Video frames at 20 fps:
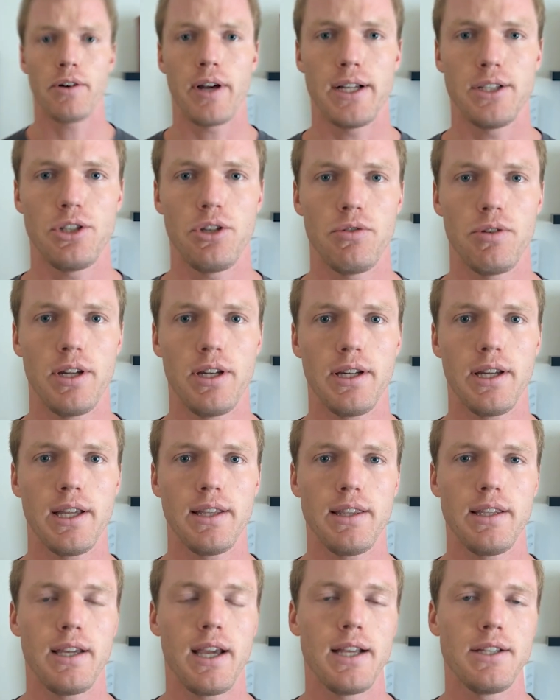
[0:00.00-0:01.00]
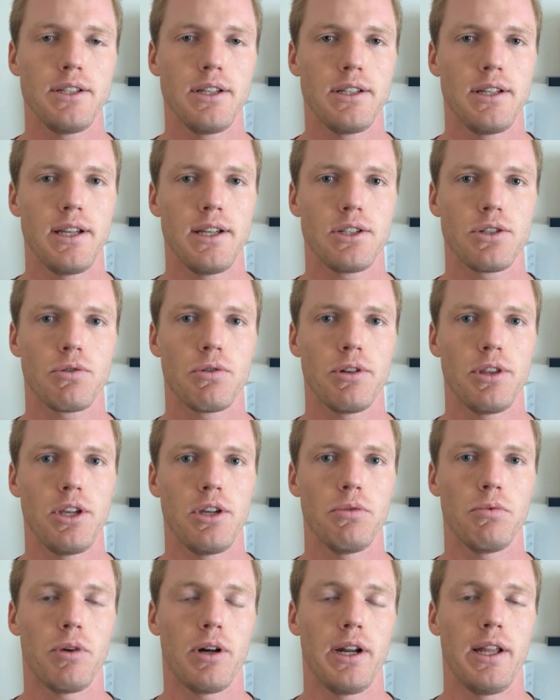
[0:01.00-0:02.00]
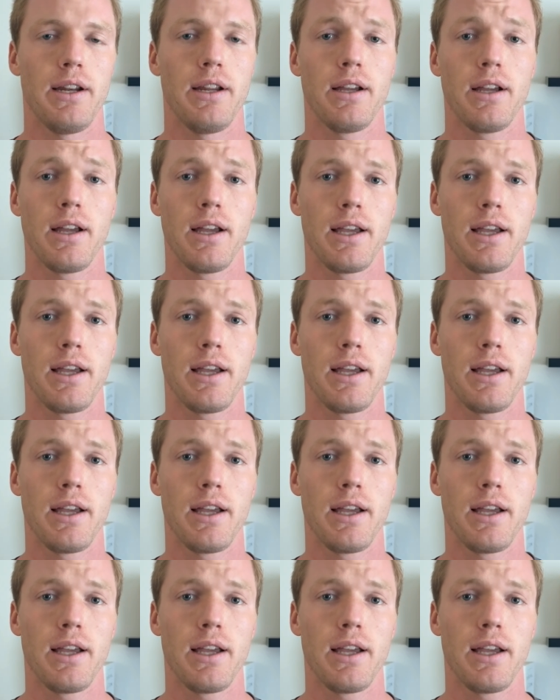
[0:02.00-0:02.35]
Okay, so you didn't get the ACT score that you wanted.